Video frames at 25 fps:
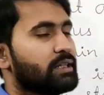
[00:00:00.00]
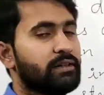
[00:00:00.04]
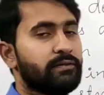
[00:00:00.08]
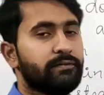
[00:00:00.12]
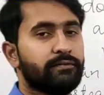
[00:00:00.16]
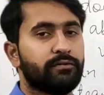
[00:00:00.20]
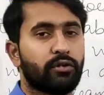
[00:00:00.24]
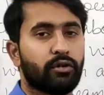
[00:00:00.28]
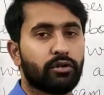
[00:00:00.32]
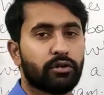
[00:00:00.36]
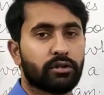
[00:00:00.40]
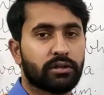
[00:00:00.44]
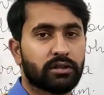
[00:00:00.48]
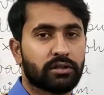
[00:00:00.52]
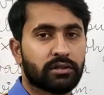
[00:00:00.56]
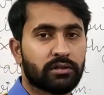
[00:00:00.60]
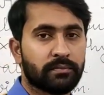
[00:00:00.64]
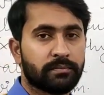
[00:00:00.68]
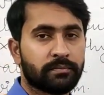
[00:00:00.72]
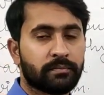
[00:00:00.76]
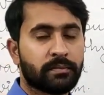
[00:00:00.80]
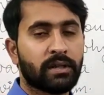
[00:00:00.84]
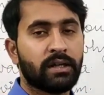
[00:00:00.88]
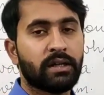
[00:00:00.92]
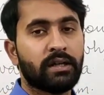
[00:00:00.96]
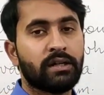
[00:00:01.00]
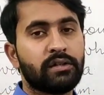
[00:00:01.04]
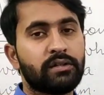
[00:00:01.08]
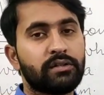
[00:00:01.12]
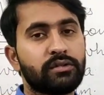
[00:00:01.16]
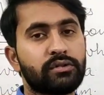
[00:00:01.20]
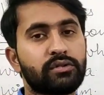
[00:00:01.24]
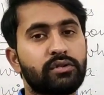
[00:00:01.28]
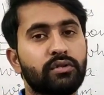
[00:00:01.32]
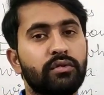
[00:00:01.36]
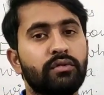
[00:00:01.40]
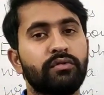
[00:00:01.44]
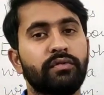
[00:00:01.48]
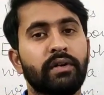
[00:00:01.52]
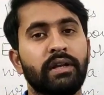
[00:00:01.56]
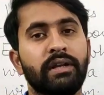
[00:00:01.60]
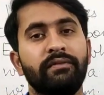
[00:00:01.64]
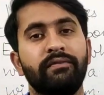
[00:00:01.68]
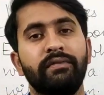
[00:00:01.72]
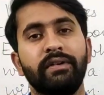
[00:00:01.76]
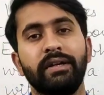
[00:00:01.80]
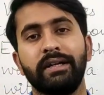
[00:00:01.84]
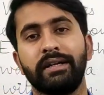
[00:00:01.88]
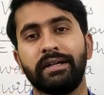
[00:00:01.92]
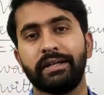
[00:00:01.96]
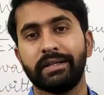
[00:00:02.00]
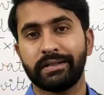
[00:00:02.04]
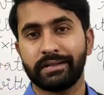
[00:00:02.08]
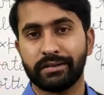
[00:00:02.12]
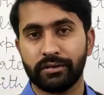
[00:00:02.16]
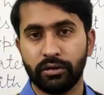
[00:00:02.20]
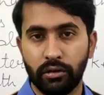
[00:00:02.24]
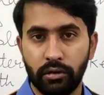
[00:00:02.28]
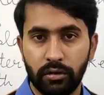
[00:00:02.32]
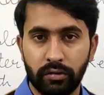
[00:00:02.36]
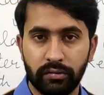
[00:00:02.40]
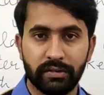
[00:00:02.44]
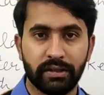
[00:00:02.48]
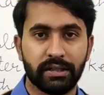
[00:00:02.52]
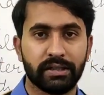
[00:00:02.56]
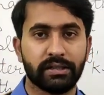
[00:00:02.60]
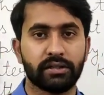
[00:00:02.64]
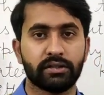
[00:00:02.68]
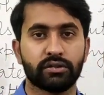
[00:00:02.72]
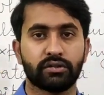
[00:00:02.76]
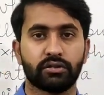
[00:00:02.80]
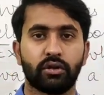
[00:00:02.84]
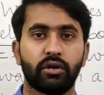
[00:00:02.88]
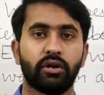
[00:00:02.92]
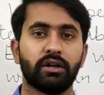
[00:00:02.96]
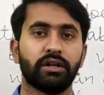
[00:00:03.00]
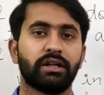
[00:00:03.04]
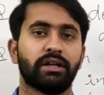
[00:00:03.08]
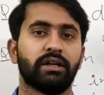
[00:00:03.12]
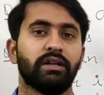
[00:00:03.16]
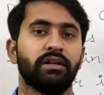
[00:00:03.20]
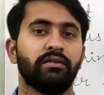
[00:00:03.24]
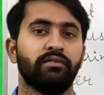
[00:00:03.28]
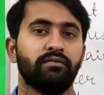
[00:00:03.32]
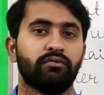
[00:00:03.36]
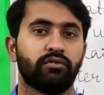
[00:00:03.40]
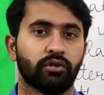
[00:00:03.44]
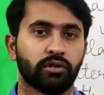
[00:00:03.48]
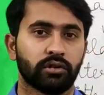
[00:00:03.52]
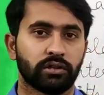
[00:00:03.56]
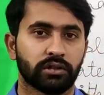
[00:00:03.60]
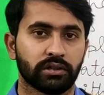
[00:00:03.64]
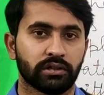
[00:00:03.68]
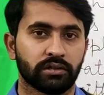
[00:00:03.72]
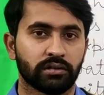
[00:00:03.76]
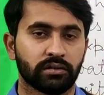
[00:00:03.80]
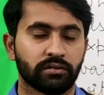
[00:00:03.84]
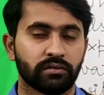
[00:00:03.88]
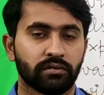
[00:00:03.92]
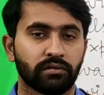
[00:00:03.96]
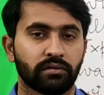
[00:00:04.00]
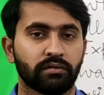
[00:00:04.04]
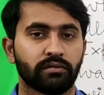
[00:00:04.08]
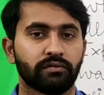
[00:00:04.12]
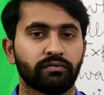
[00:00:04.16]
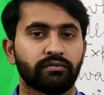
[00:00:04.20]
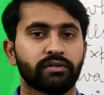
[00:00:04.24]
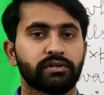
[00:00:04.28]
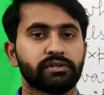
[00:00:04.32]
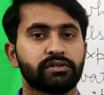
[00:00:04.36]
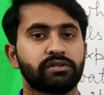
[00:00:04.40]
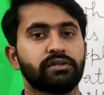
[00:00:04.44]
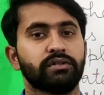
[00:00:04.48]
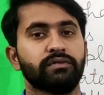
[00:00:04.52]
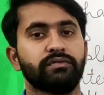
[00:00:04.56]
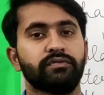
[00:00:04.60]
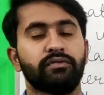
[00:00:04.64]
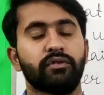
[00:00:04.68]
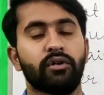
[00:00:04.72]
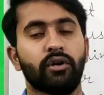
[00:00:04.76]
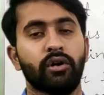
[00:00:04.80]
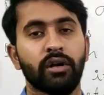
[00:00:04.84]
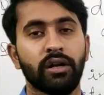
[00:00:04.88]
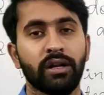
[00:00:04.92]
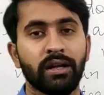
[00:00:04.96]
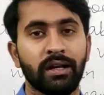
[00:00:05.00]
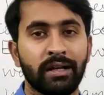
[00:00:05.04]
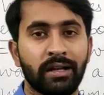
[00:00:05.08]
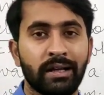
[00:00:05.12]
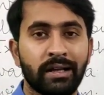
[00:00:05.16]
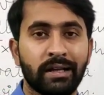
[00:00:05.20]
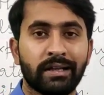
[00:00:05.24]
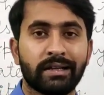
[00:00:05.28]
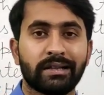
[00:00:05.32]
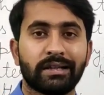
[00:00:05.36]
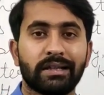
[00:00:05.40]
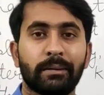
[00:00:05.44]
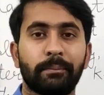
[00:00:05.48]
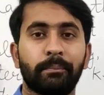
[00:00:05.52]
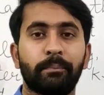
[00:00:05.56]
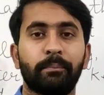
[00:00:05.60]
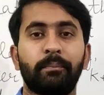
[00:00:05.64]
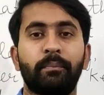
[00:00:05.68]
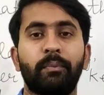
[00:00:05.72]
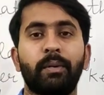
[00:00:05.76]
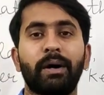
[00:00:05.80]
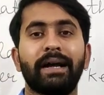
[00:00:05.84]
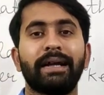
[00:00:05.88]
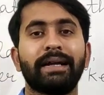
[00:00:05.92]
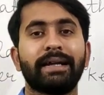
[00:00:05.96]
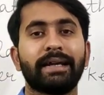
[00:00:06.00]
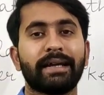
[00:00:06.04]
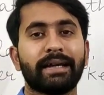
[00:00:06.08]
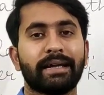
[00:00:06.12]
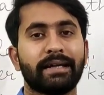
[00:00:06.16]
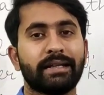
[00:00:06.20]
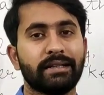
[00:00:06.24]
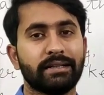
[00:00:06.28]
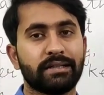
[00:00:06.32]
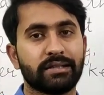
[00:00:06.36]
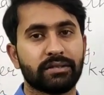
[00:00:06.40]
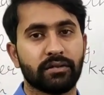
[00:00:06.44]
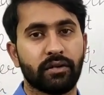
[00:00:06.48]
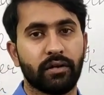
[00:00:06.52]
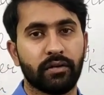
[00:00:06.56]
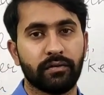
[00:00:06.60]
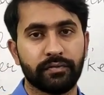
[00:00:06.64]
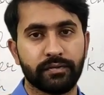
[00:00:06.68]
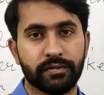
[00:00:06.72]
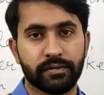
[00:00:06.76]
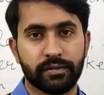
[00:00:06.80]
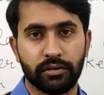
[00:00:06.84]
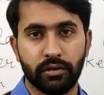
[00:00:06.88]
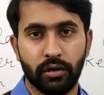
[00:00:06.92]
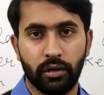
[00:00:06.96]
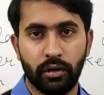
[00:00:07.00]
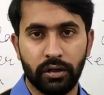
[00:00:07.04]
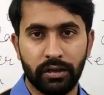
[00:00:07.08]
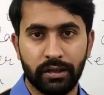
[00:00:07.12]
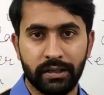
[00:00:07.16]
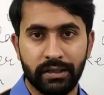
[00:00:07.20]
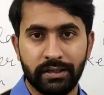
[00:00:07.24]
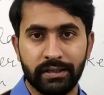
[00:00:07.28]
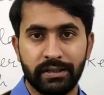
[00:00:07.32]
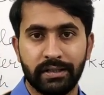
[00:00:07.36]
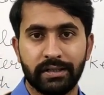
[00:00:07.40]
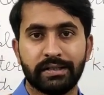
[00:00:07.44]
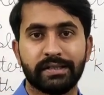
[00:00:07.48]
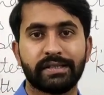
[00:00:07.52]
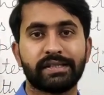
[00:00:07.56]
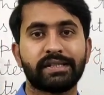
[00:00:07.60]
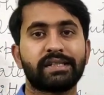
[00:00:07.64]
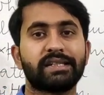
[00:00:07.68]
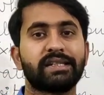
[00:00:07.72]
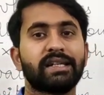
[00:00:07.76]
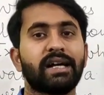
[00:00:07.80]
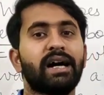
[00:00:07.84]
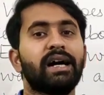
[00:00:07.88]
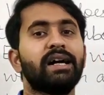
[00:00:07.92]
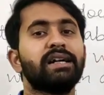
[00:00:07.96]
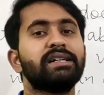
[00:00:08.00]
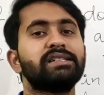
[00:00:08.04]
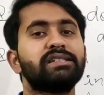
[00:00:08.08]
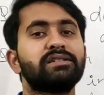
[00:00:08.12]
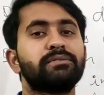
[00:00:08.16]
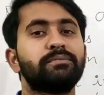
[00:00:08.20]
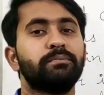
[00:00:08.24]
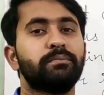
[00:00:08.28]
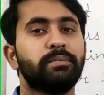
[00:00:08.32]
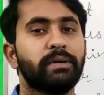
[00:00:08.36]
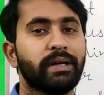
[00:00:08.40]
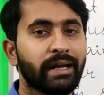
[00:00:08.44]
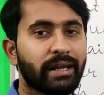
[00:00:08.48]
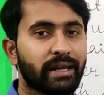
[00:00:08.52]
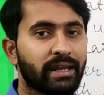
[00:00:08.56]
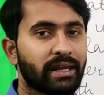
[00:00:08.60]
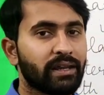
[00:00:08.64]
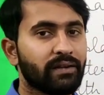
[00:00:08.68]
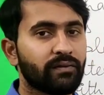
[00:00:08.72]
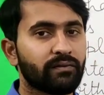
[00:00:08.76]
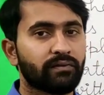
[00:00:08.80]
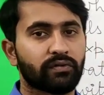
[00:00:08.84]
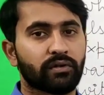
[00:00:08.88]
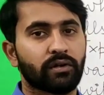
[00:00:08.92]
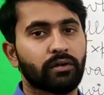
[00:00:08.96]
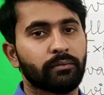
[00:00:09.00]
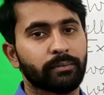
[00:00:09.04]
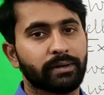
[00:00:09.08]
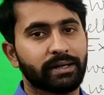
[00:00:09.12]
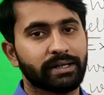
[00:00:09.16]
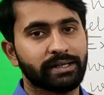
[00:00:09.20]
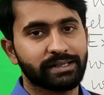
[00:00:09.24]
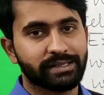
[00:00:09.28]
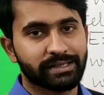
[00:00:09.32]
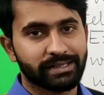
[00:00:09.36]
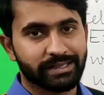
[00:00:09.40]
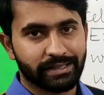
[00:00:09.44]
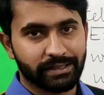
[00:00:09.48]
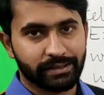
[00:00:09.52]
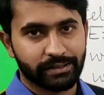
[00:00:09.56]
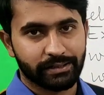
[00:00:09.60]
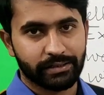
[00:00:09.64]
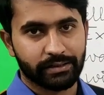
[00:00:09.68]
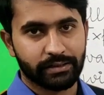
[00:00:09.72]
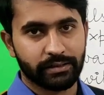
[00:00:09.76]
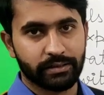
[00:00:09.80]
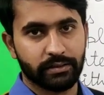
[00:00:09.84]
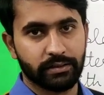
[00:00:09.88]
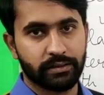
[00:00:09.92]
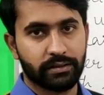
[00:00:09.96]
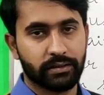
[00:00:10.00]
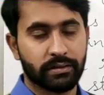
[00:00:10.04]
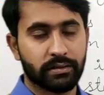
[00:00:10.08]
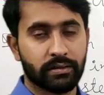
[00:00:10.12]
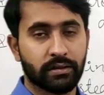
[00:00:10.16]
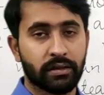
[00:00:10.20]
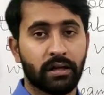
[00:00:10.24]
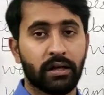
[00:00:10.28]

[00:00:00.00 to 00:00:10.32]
in water? So when we dissolve the salt in water, first of all, the particles of salt starts breaking from its crystals.